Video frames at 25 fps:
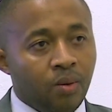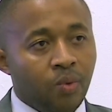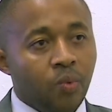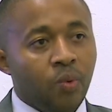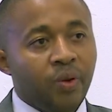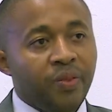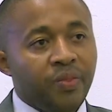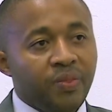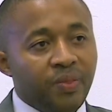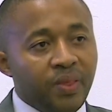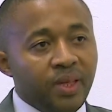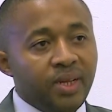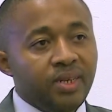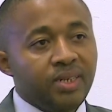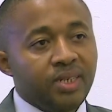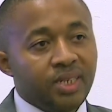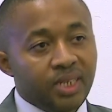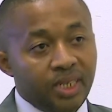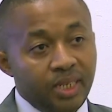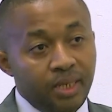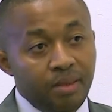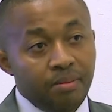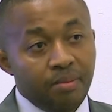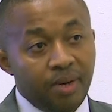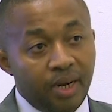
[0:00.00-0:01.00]
within
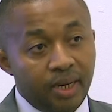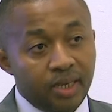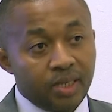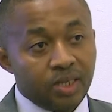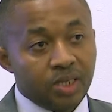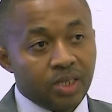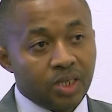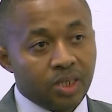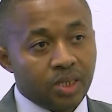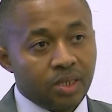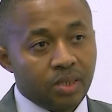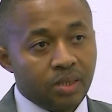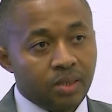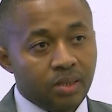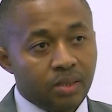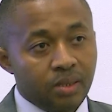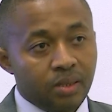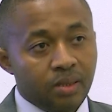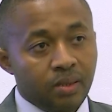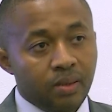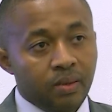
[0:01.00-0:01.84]
3 months